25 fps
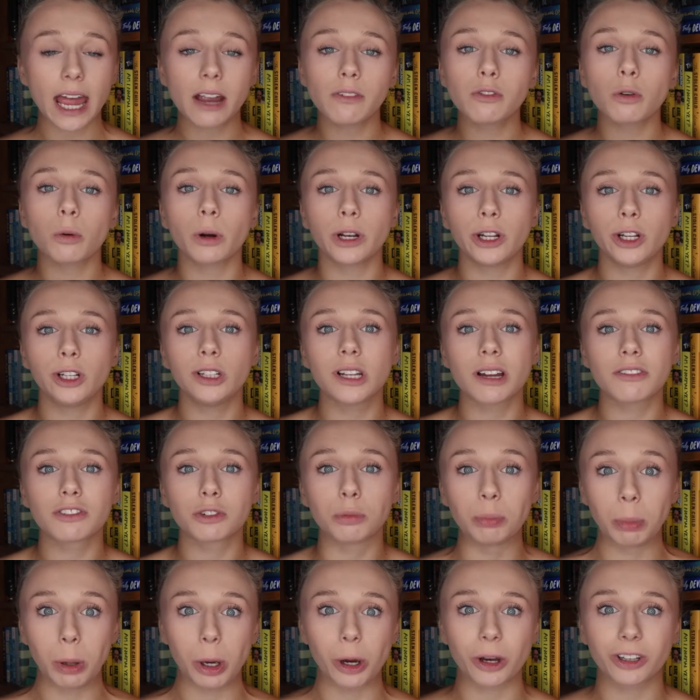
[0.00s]
Everyone who
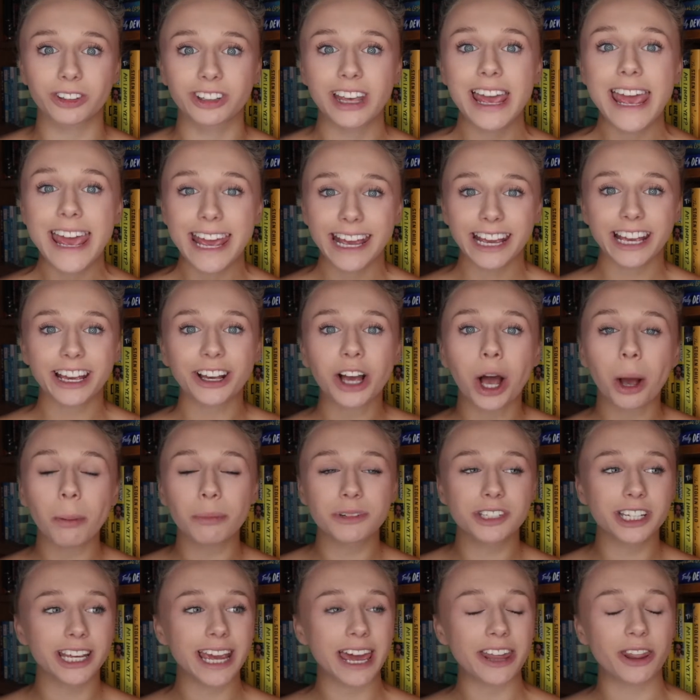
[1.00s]
loves books can
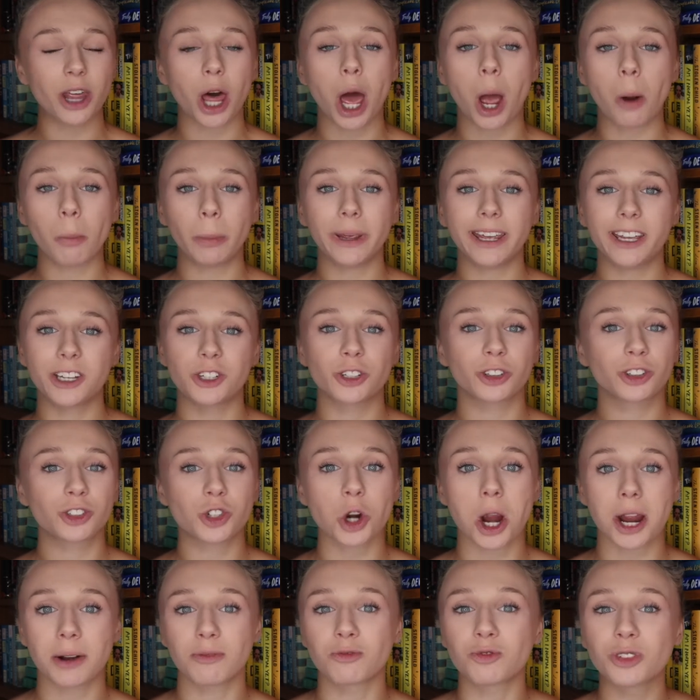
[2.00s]
come together and we can just
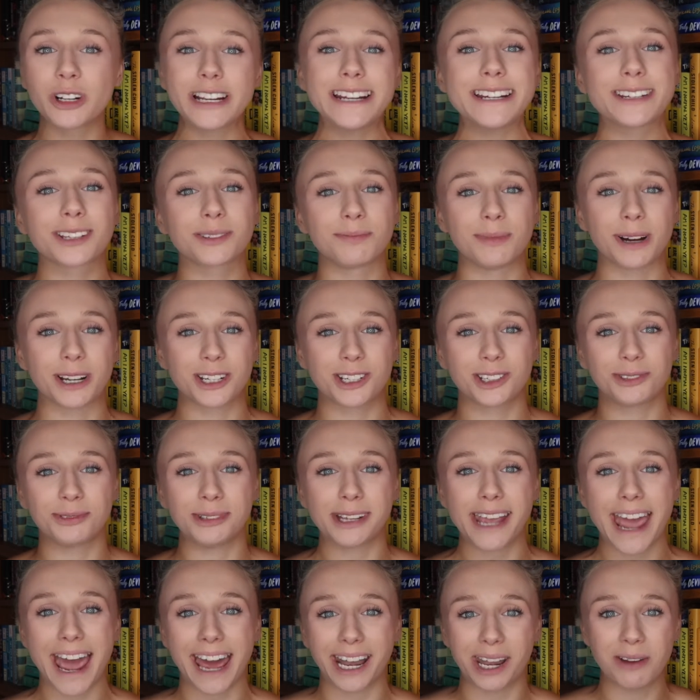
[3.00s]
try and read as much as
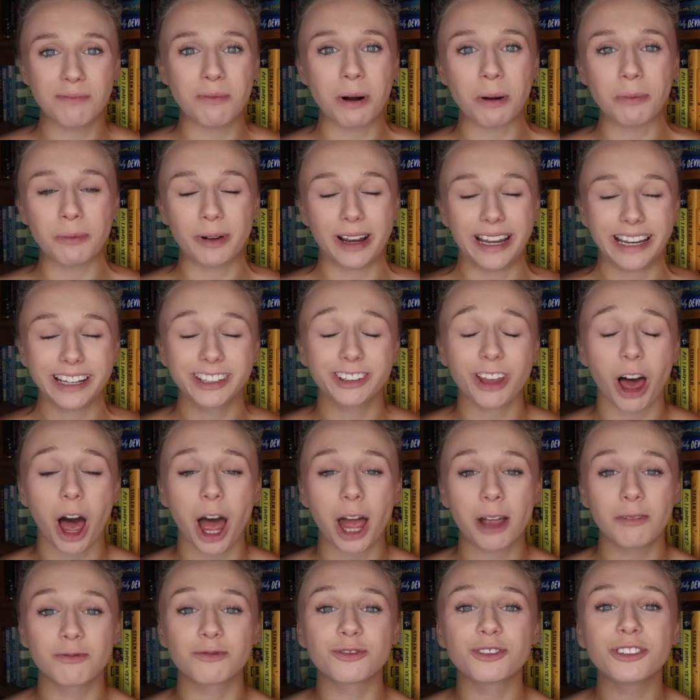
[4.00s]
we can in one week. So
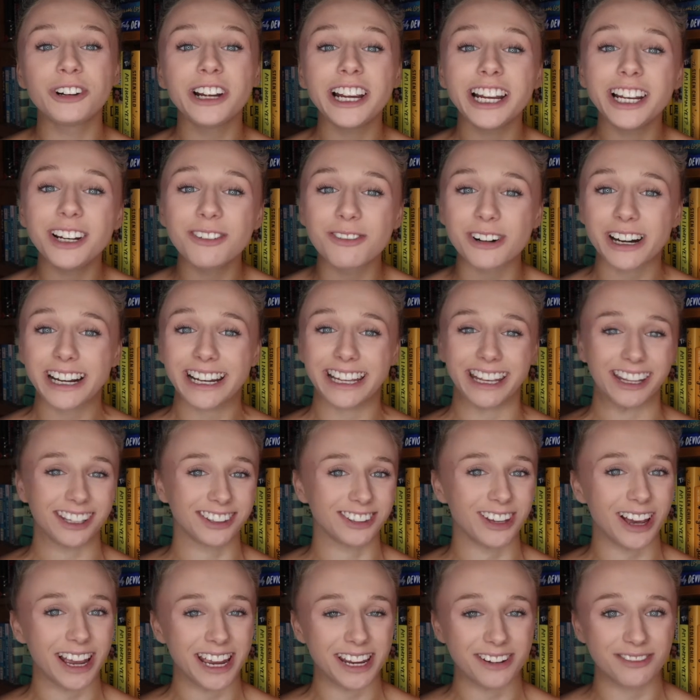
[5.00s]
I'm really, really
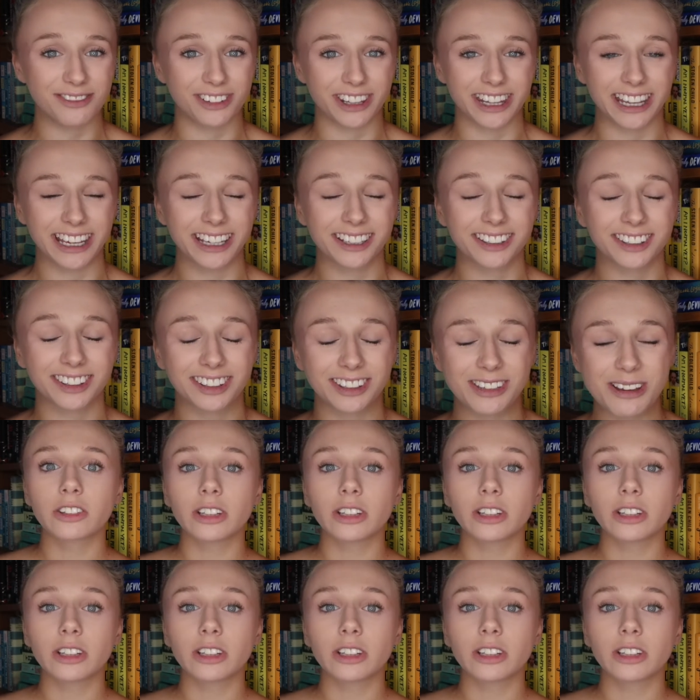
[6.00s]
excited for this.